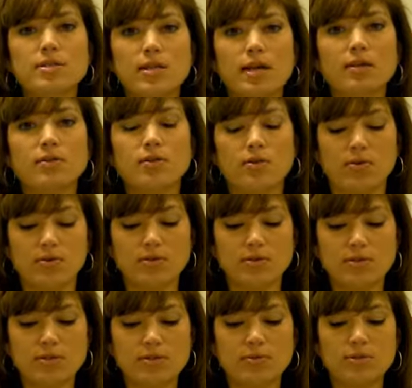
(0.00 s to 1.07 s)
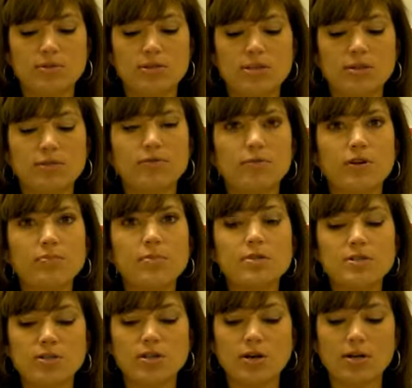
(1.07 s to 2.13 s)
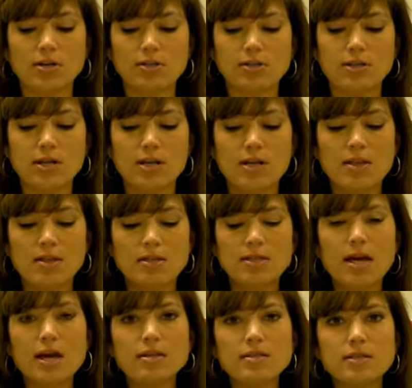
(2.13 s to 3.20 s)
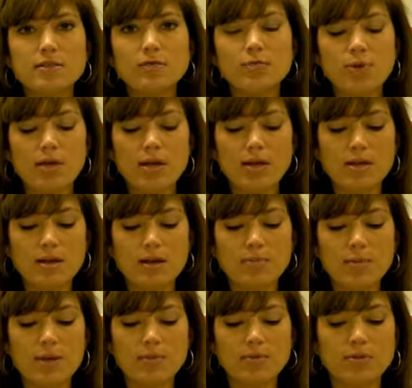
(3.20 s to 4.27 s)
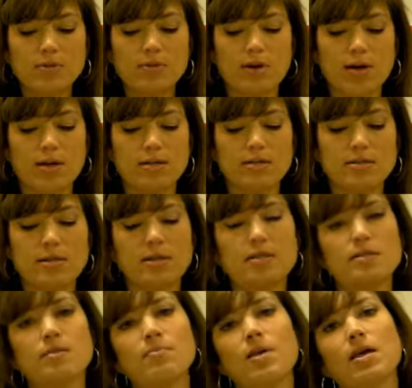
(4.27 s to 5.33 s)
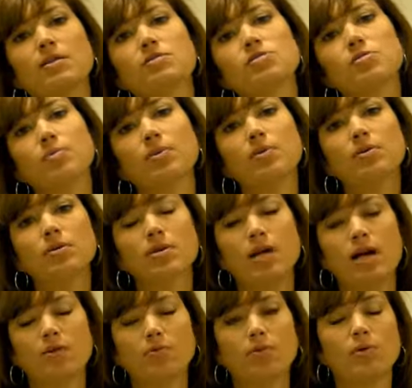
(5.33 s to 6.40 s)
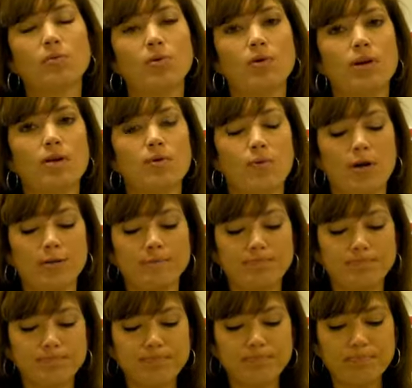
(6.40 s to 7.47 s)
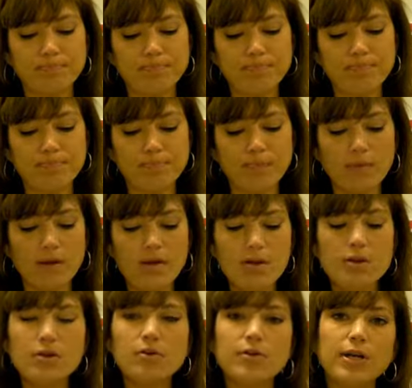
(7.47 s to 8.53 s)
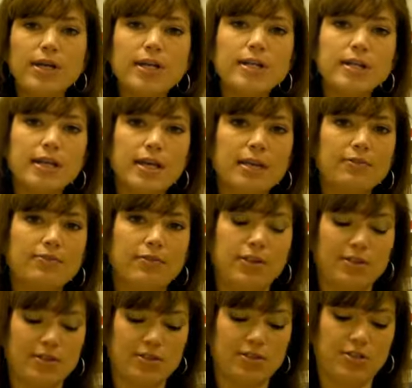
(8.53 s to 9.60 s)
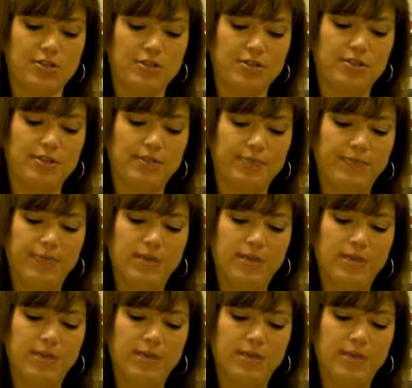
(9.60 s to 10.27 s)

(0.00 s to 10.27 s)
set goals to achieve from the start, the task of bringing young people to Christ is a manageable and rewarding one. Creating a kid-friendly church.